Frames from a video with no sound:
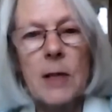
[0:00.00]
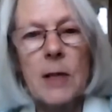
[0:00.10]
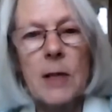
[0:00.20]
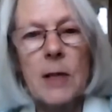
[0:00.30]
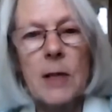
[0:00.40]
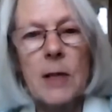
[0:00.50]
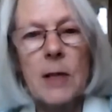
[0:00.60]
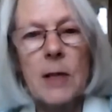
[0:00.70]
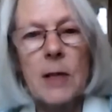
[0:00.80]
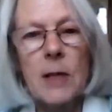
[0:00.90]
first
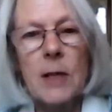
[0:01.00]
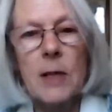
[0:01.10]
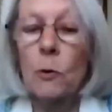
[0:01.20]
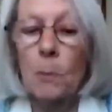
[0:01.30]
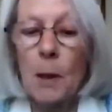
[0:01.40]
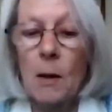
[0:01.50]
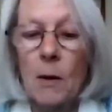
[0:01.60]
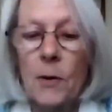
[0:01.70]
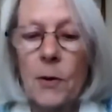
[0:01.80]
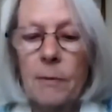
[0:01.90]
steps on the
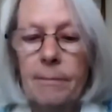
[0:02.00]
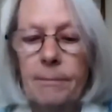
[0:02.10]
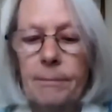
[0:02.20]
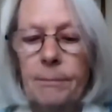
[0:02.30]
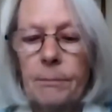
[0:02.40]
spiral path,